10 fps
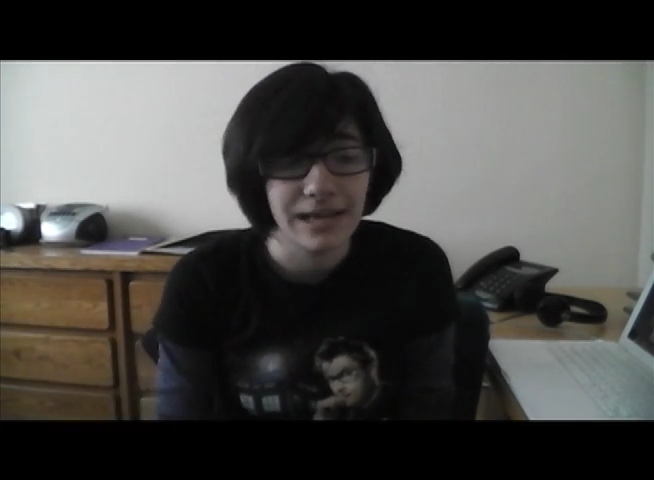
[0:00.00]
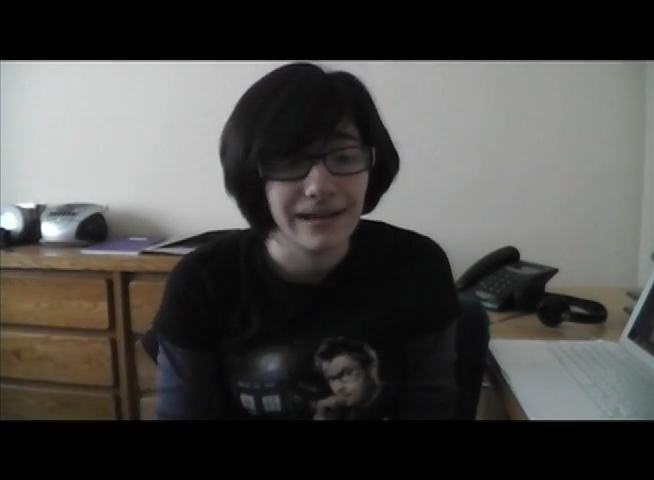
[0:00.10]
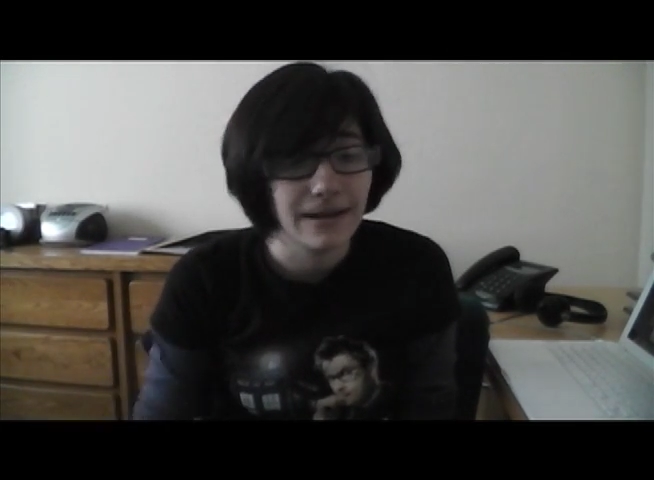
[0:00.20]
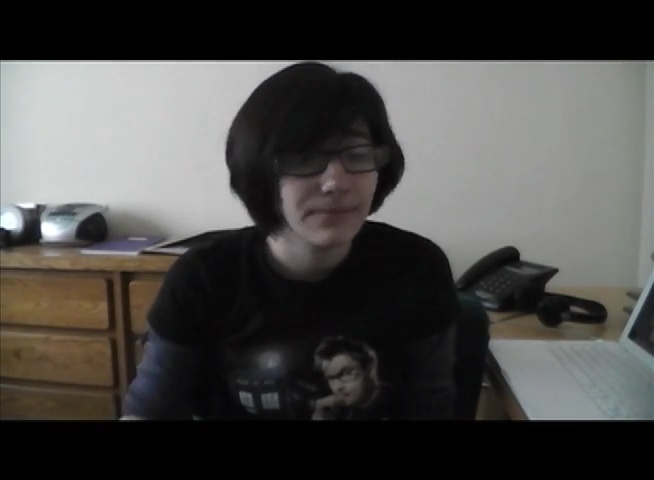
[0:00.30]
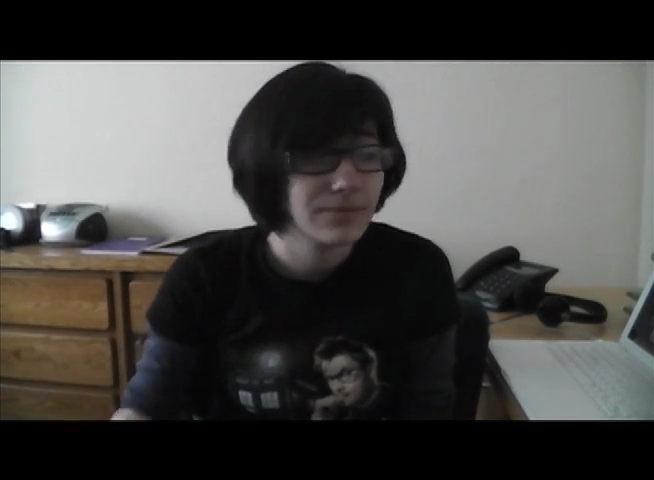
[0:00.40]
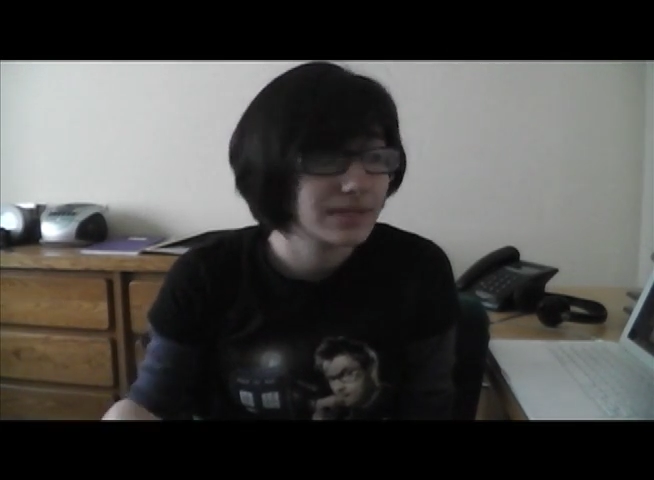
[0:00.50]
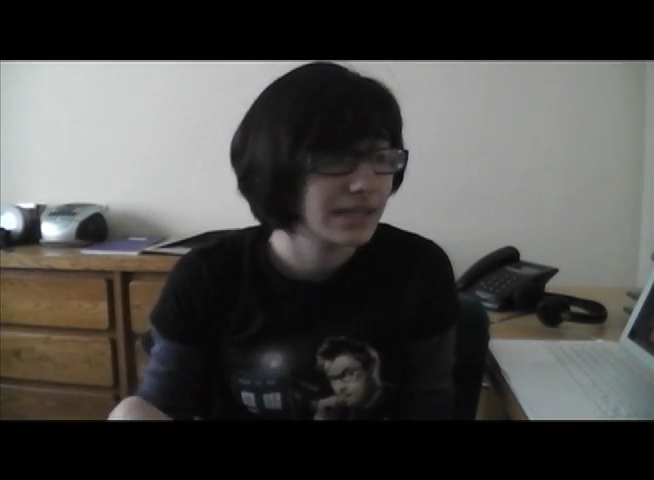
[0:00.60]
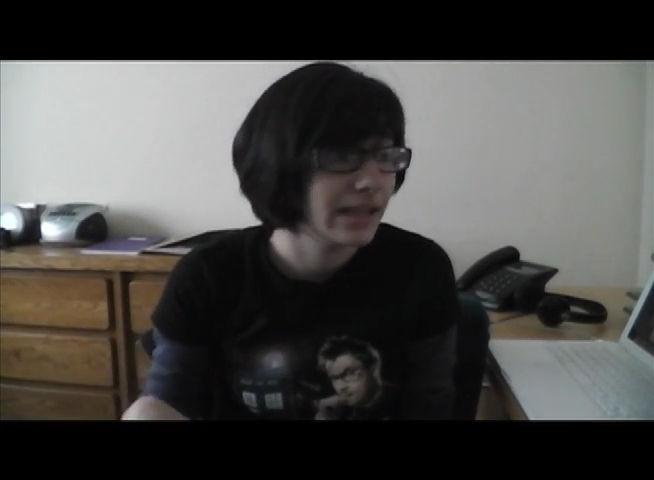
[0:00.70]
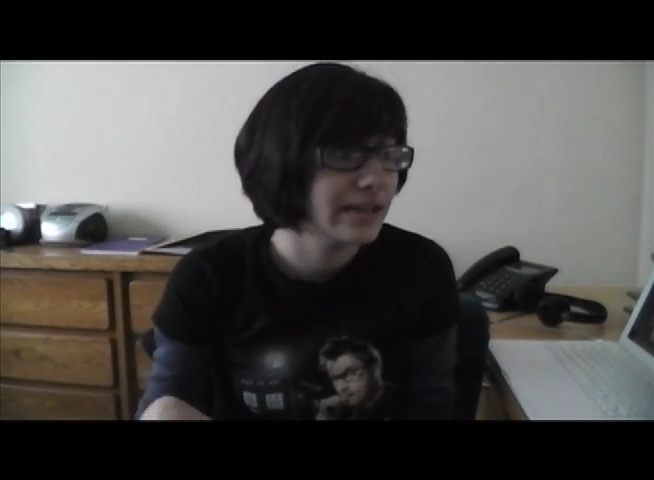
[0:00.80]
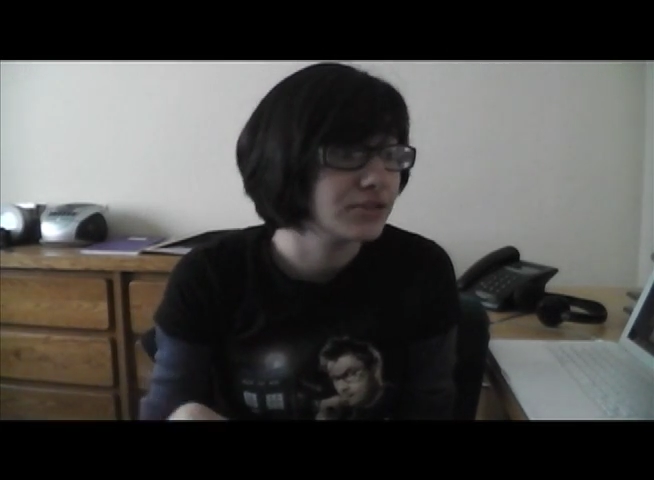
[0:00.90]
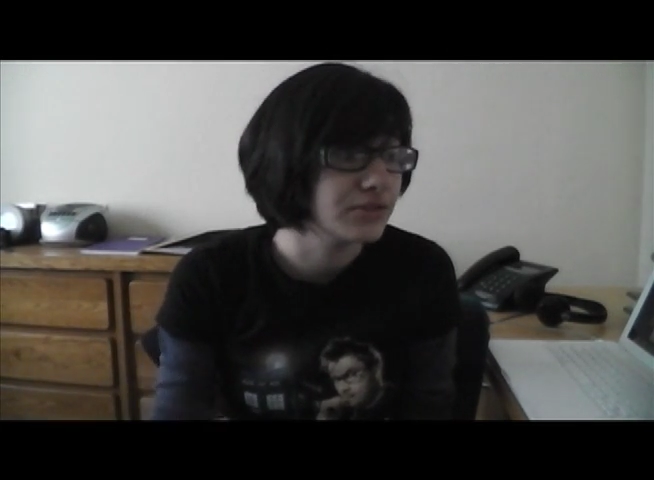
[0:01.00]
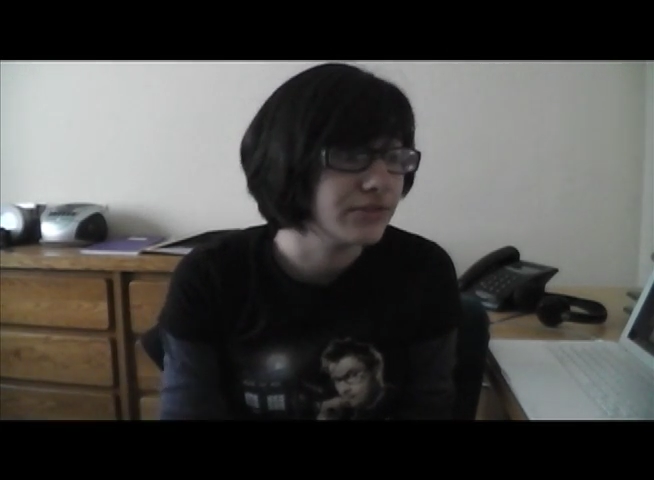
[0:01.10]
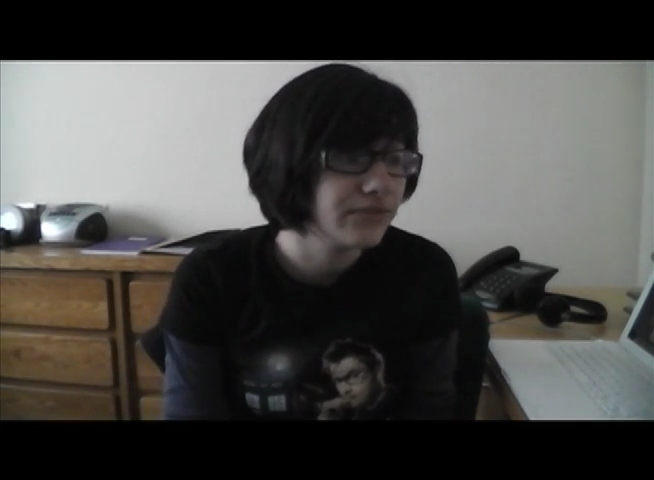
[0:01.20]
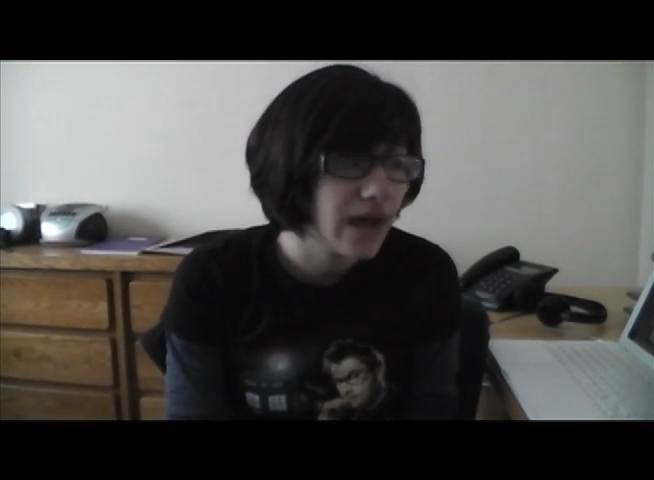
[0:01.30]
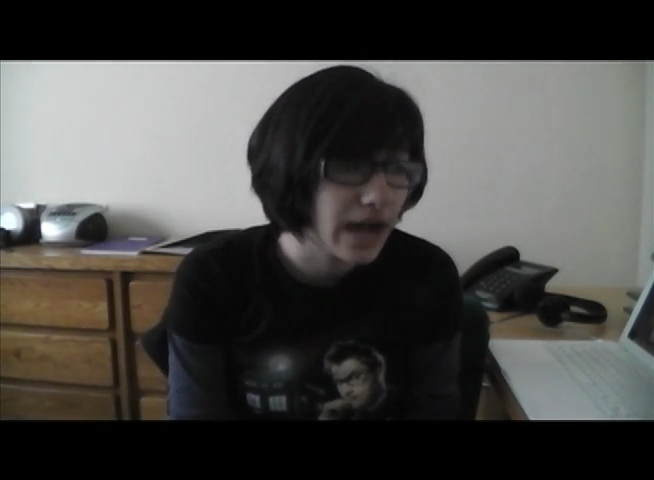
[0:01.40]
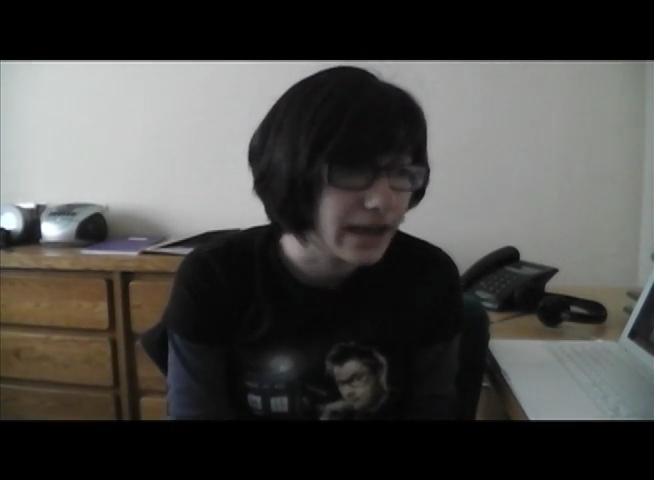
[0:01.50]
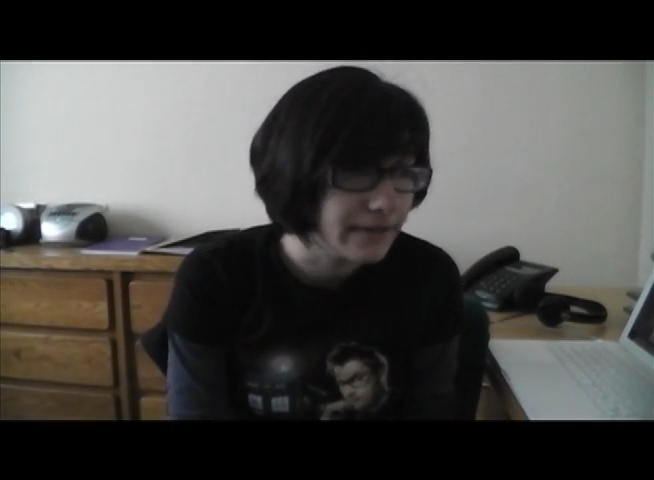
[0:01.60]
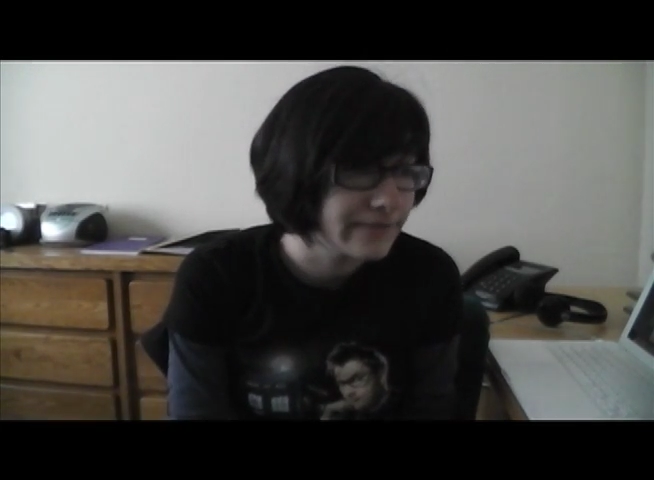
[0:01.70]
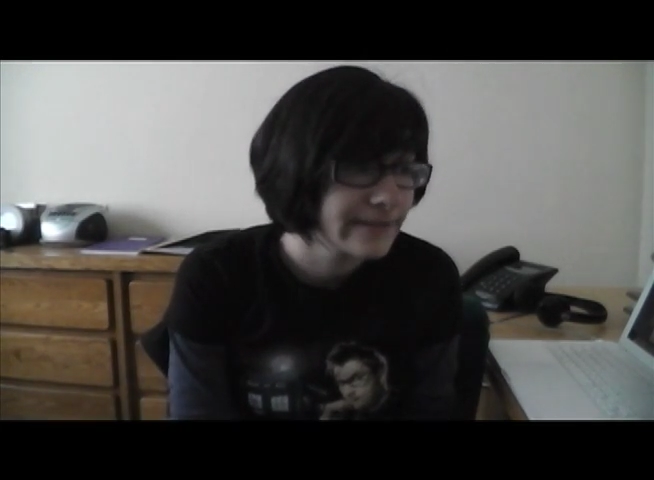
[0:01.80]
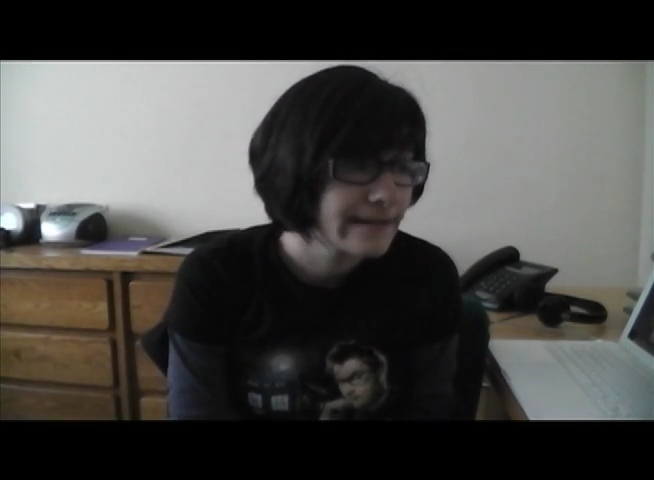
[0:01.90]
I got it till entry 5